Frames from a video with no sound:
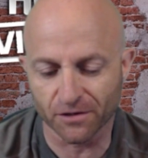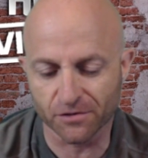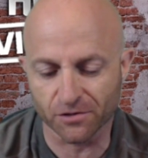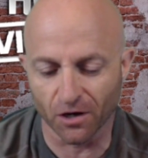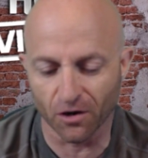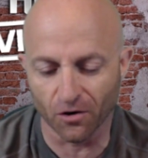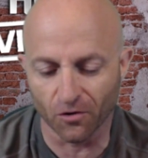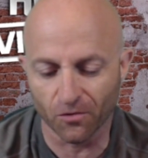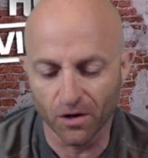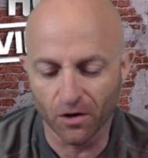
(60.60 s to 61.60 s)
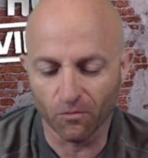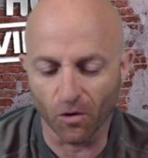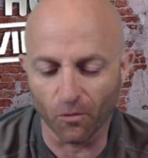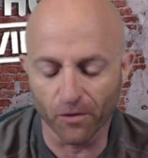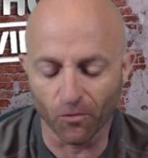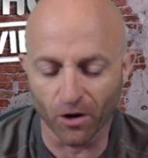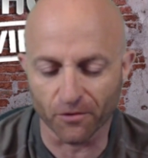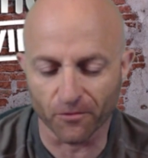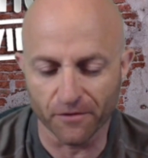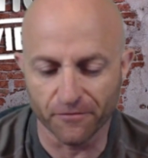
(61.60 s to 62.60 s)
So what we want to
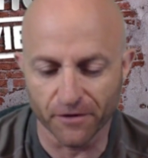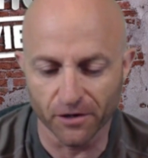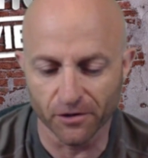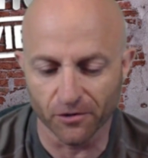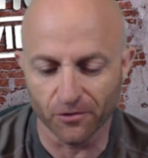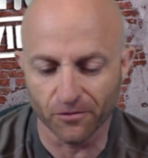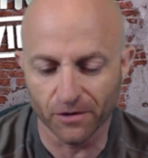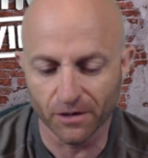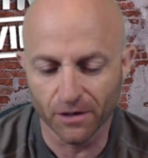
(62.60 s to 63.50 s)
review,